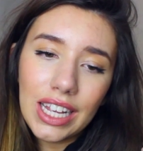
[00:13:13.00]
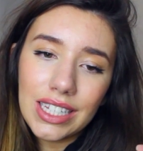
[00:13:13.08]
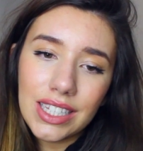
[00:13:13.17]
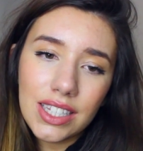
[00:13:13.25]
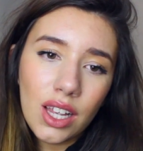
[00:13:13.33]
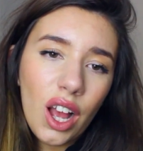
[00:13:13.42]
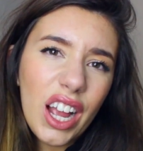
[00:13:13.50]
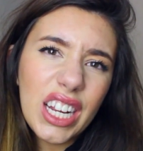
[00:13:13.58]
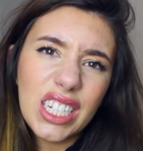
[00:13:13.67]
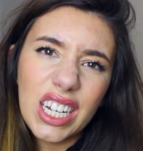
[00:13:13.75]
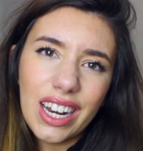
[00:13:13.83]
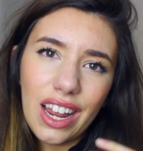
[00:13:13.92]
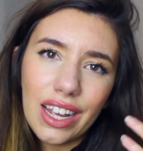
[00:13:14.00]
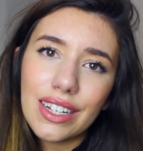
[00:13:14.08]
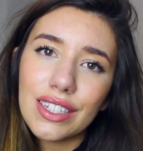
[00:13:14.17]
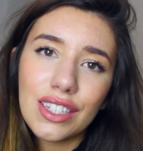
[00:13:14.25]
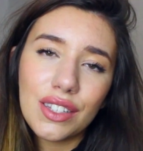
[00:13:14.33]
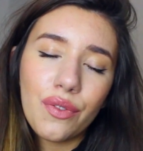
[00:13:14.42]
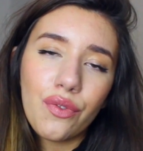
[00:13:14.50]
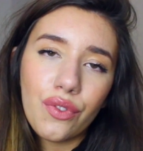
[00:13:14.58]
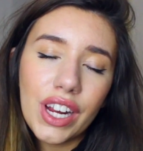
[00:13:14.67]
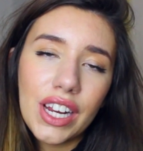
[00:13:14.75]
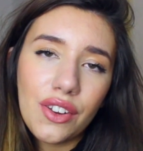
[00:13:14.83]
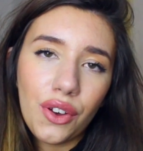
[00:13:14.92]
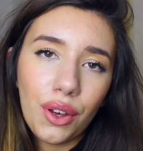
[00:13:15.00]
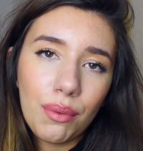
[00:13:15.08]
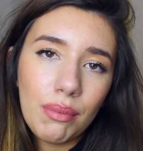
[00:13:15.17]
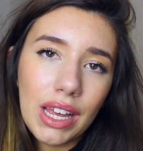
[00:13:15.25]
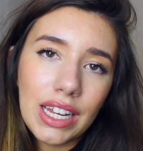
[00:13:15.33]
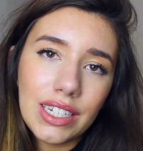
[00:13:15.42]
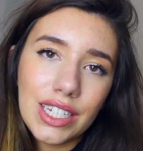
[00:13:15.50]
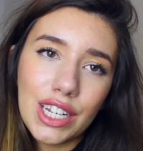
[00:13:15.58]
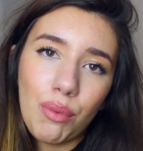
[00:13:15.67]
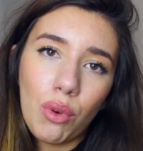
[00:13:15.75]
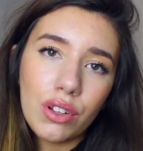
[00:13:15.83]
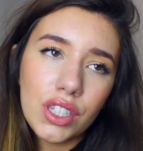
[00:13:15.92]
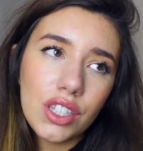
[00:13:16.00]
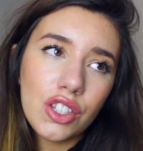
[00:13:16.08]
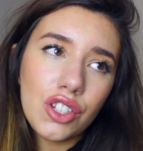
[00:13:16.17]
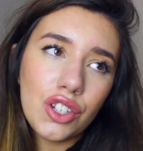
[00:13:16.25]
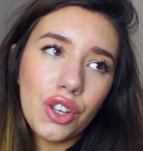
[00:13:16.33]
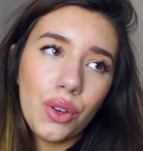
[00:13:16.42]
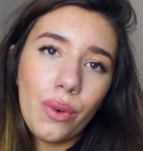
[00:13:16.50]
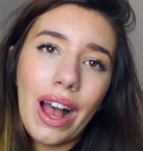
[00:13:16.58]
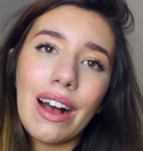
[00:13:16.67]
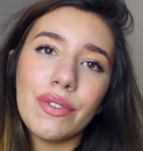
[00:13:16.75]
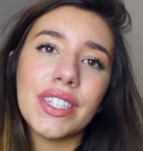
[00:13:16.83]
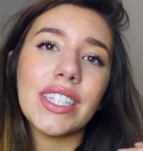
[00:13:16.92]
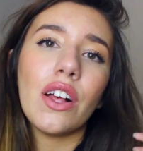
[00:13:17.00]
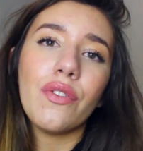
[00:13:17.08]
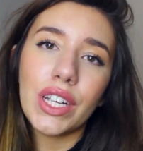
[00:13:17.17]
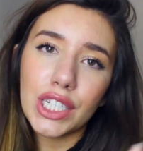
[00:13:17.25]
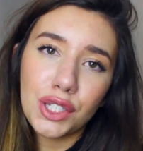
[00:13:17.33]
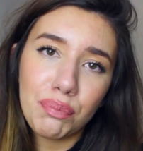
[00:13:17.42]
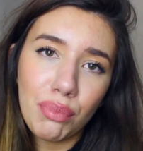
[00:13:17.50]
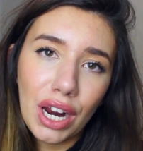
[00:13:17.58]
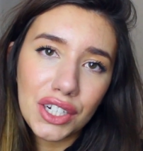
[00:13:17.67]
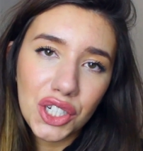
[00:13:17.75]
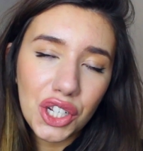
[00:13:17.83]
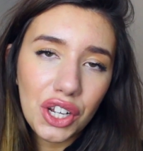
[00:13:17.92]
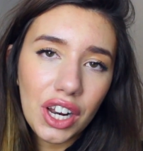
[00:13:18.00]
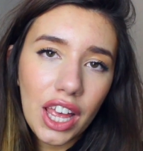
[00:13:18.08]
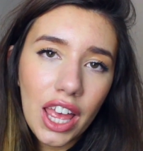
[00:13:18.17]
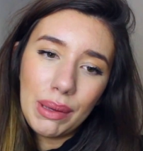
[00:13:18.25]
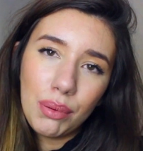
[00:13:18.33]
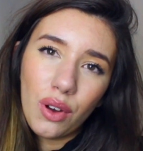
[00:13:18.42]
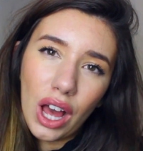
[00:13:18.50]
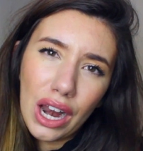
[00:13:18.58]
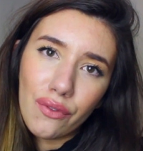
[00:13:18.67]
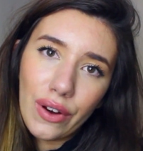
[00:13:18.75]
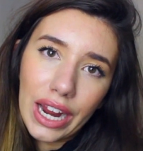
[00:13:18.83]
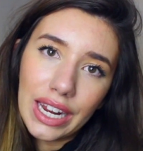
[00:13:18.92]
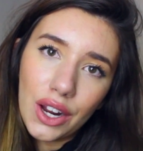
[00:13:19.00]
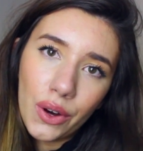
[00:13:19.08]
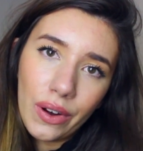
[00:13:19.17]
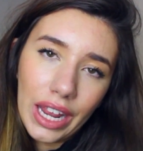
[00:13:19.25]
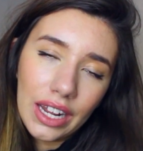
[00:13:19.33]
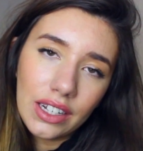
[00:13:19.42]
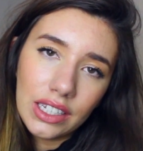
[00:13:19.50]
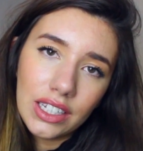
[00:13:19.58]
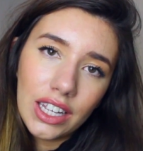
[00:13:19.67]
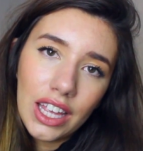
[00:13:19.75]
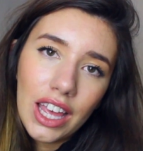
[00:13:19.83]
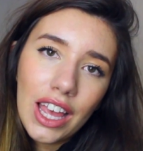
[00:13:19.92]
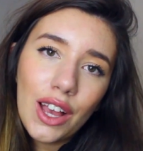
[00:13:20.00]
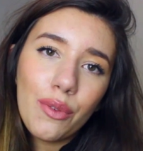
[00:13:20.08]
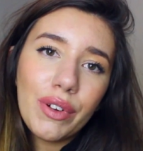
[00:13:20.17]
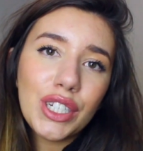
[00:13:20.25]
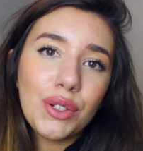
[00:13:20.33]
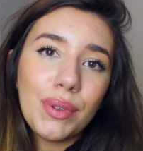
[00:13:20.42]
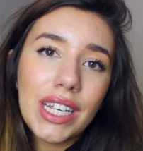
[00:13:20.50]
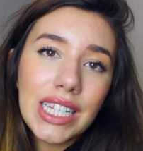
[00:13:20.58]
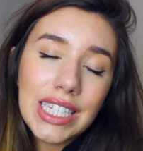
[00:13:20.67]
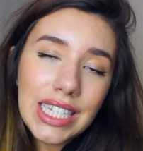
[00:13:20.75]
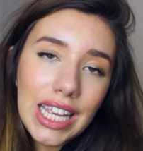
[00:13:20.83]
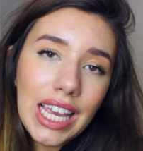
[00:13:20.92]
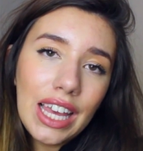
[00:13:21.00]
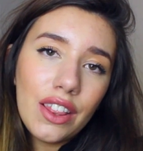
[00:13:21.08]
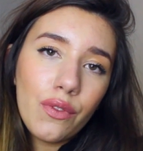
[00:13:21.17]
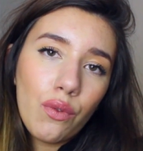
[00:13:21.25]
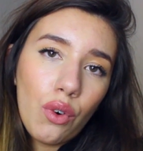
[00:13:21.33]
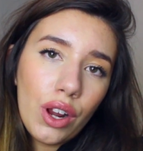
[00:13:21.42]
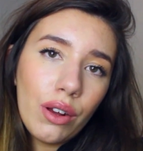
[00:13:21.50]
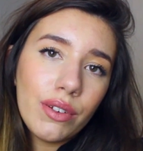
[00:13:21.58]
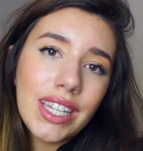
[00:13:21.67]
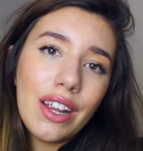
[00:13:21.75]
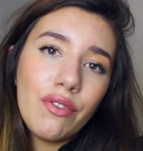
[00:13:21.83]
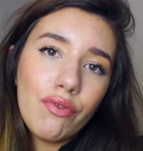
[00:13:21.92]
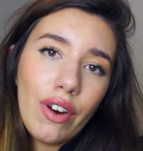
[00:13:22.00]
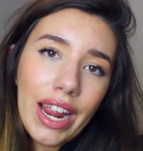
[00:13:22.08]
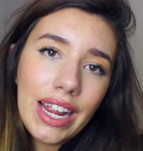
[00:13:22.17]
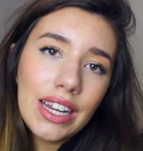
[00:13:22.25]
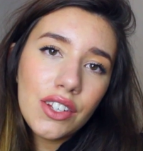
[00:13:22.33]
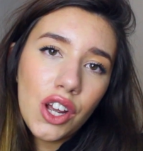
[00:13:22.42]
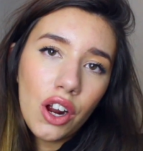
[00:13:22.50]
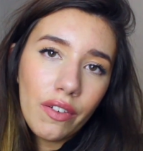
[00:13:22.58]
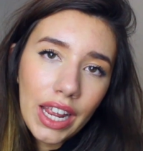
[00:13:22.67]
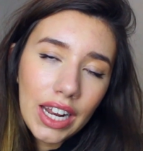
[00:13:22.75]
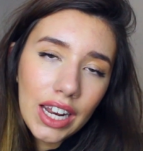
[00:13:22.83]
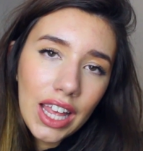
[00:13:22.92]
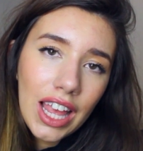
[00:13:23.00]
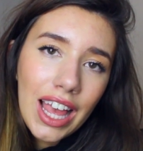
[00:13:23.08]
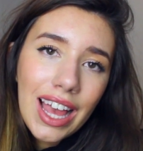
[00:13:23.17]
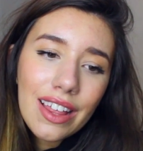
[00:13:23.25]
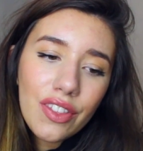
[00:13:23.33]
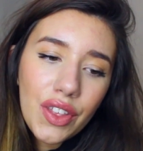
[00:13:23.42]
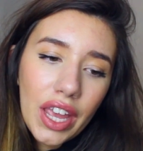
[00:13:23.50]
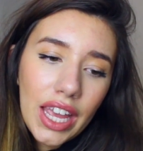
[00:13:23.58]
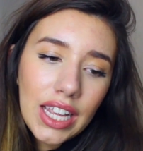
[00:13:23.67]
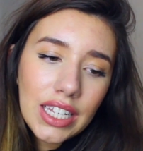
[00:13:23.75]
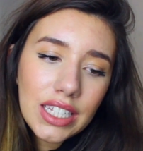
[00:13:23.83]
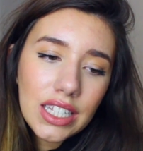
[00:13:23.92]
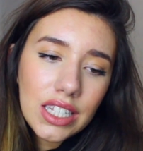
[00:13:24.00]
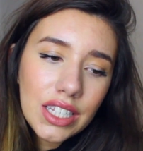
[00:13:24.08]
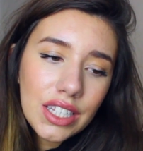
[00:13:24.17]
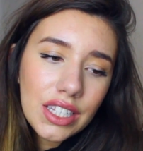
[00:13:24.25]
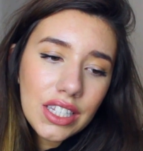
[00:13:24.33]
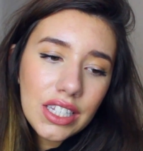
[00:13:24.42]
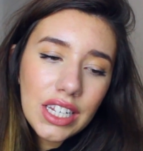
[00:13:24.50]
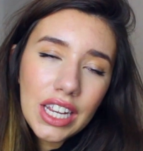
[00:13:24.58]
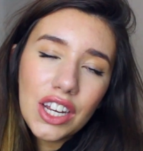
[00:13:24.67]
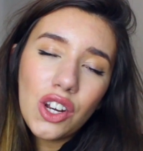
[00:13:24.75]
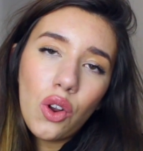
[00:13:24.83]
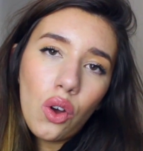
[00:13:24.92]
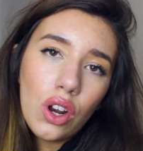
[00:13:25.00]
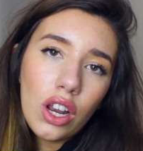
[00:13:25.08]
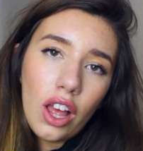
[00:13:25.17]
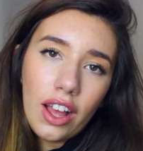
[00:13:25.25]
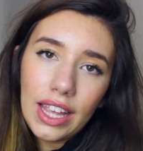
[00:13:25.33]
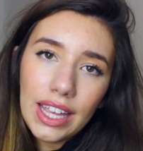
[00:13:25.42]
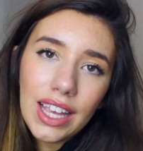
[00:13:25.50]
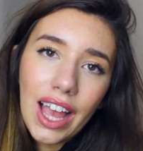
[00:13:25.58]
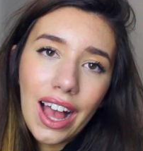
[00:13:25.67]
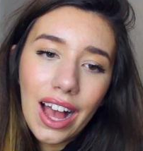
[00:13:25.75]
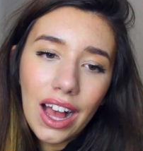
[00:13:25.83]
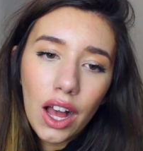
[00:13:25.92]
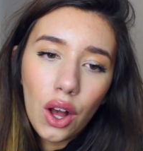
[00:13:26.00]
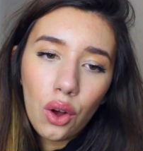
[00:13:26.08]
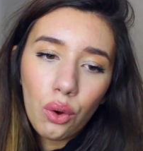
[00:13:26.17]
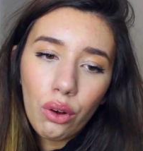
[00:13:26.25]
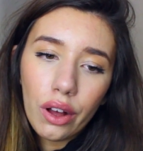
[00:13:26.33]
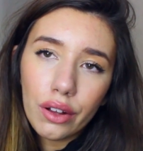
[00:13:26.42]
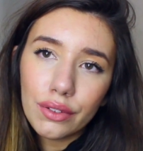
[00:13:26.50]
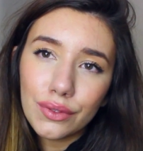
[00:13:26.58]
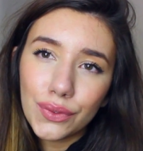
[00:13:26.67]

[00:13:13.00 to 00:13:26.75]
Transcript: Inside she likes freedom and she wants to have self-expression. People kind of rein her in, which we can see in the royals. They reined her in. They did not like how